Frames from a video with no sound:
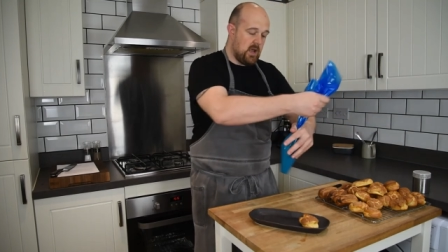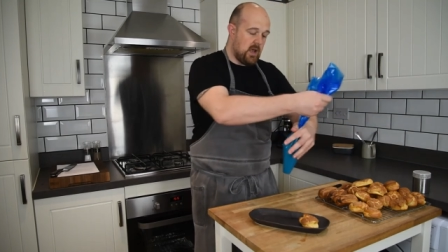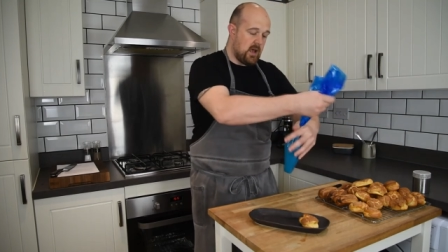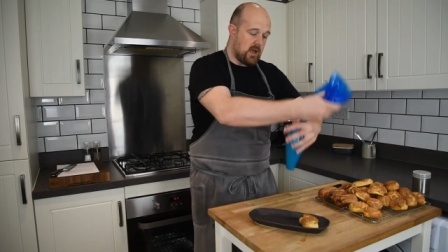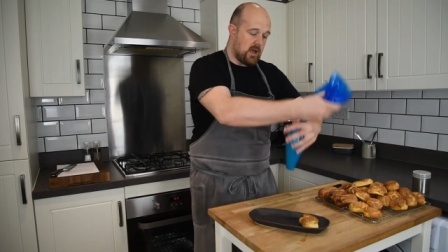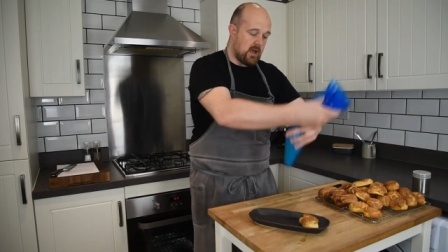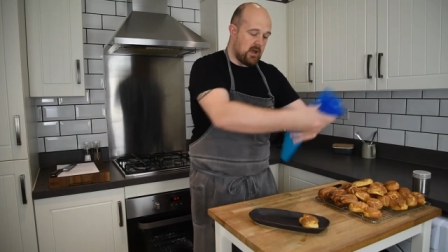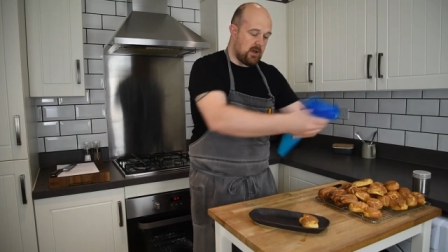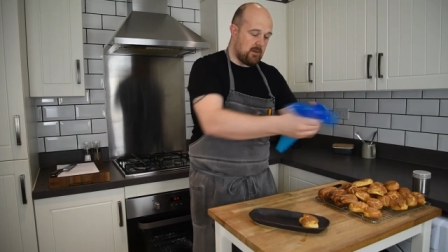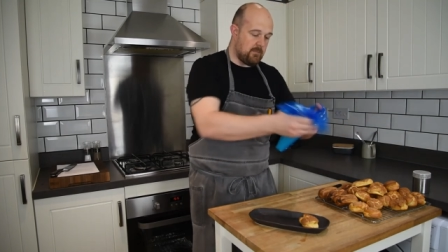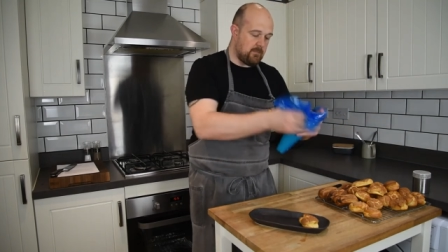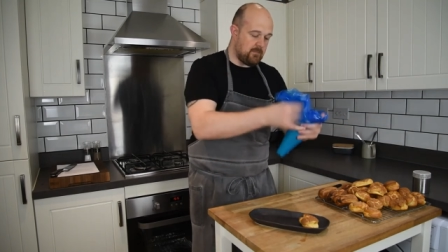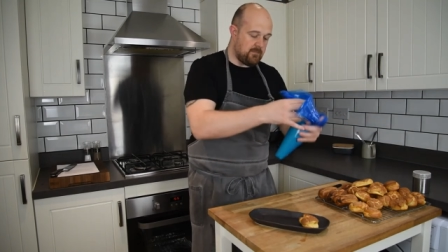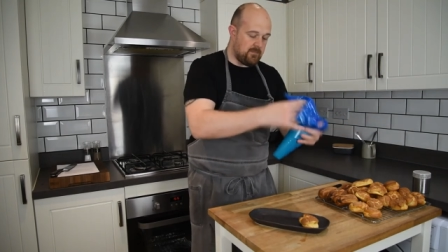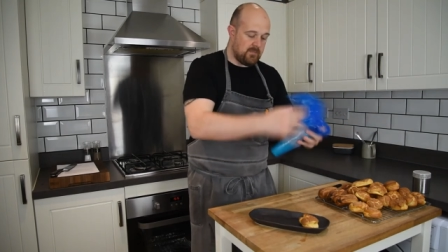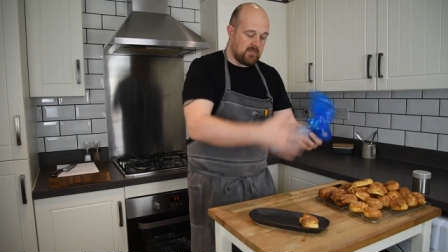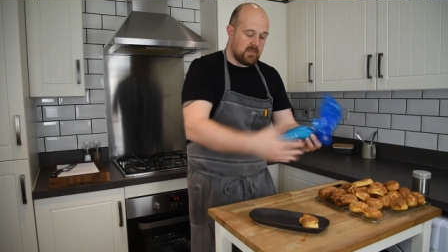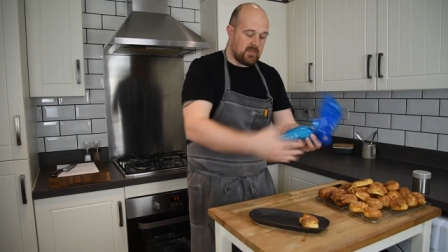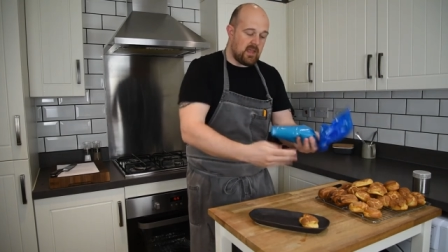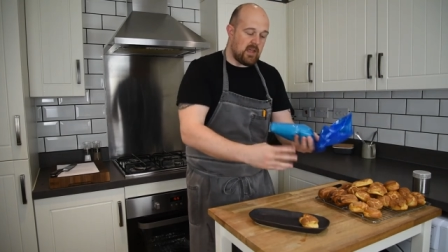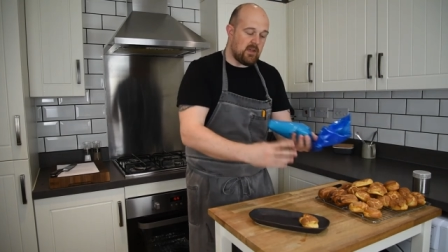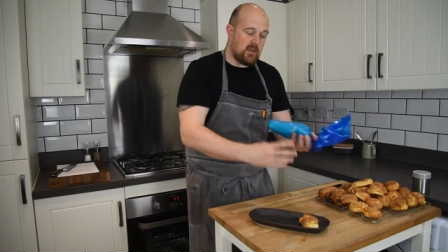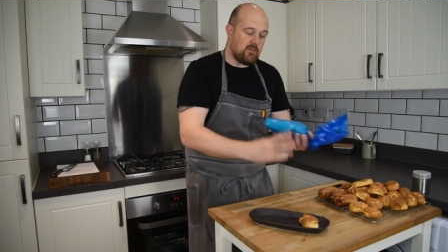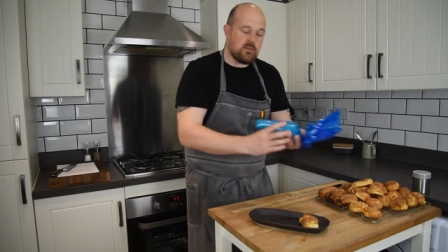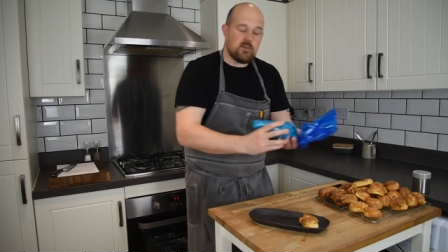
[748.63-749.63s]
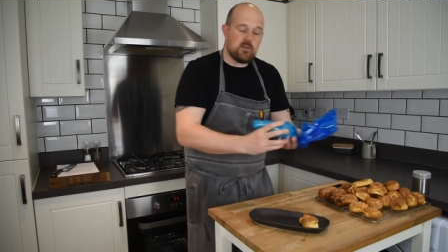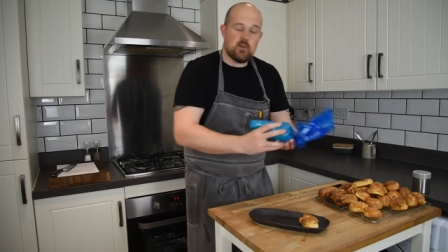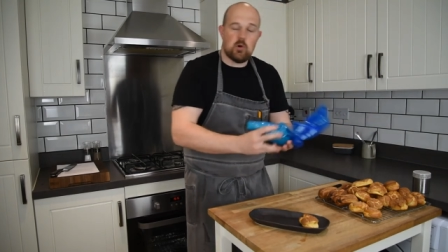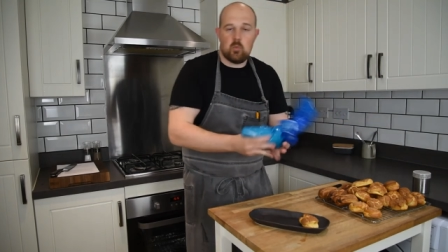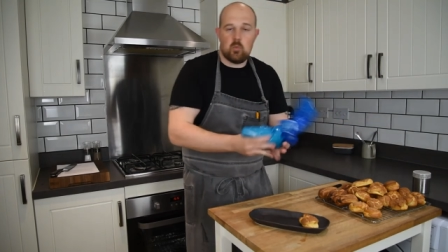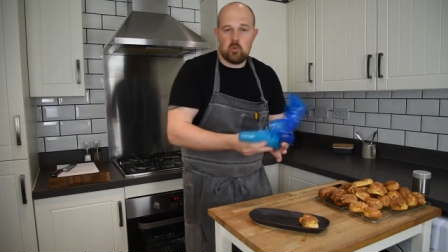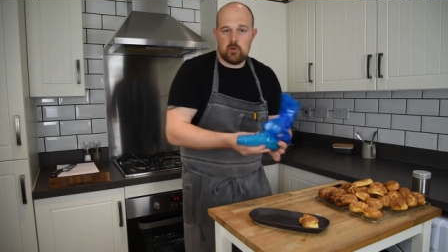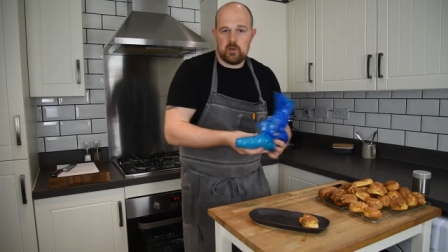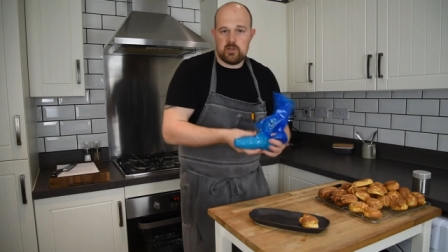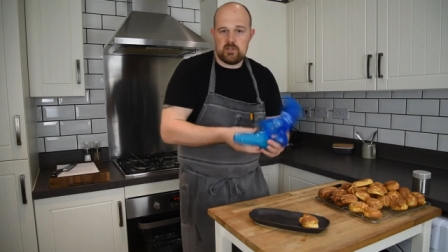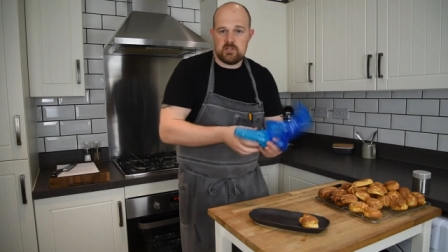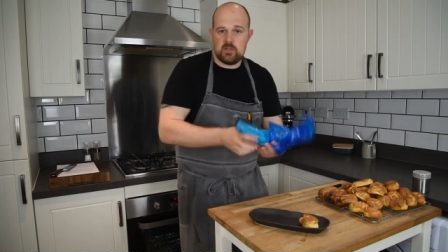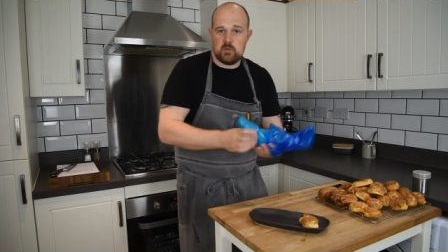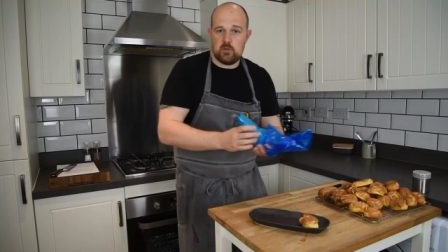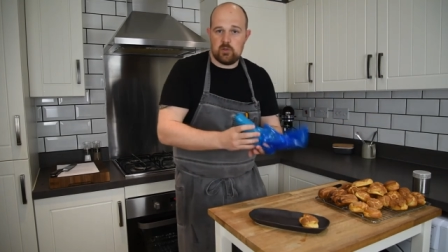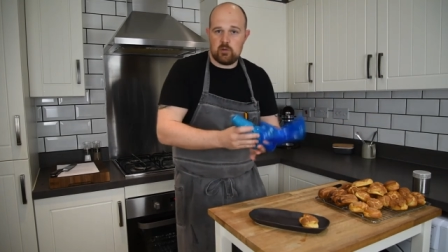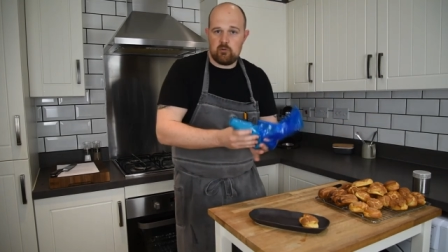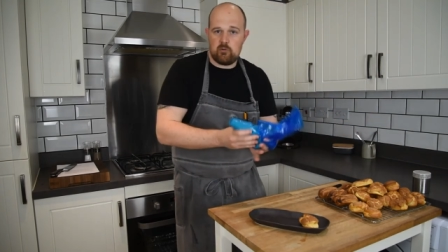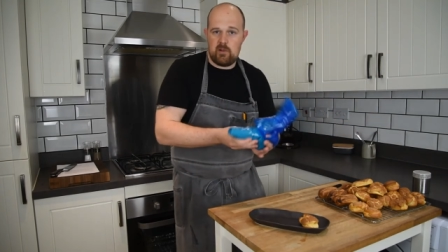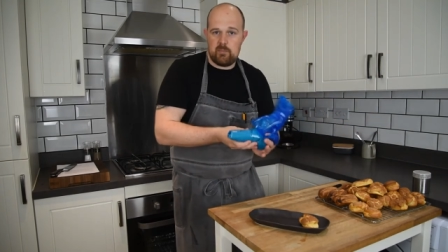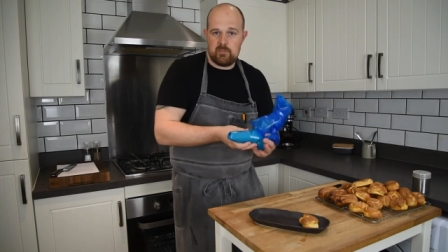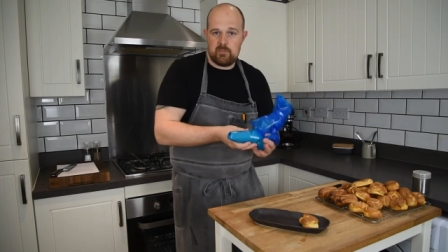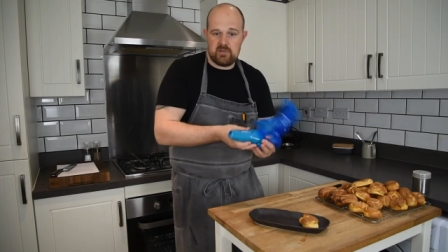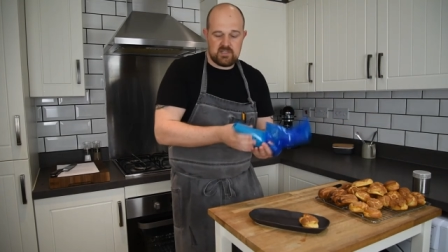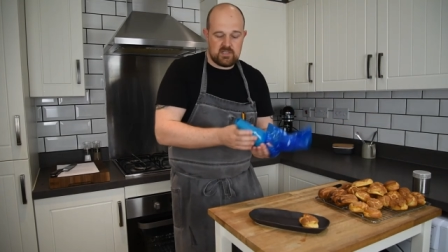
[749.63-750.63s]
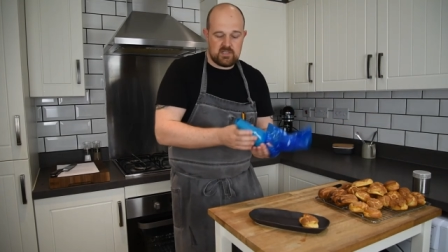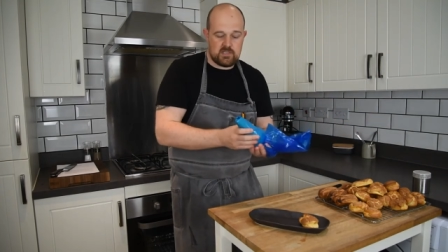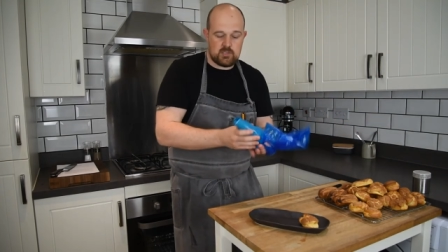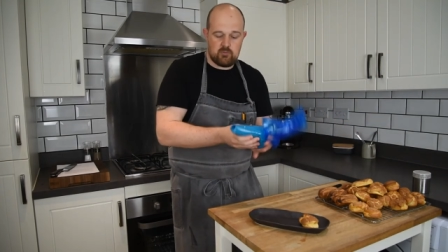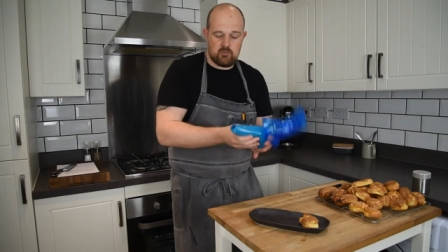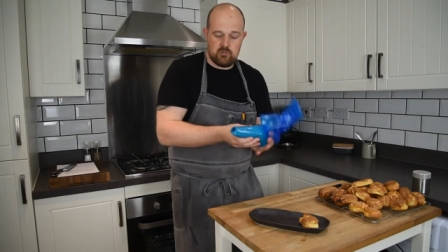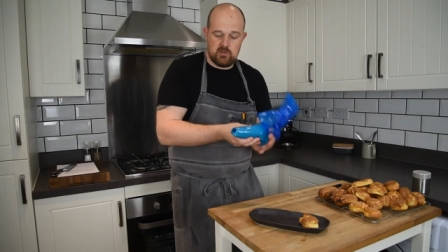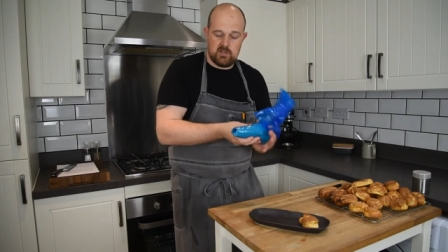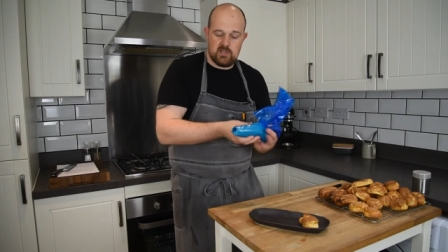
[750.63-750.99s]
Um, if you don't want to do the creme patisserie,